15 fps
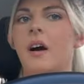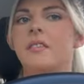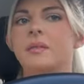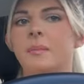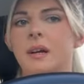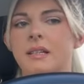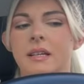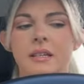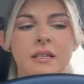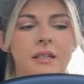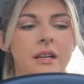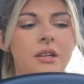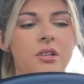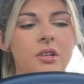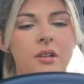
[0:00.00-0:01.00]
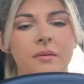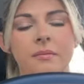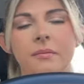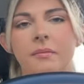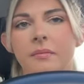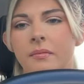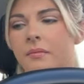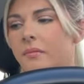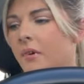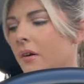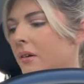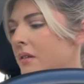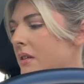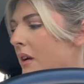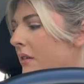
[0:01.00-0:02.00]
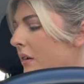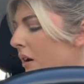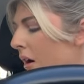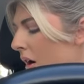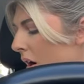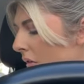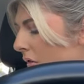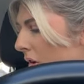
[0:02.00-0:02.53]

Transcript: at my destination. I can turn the car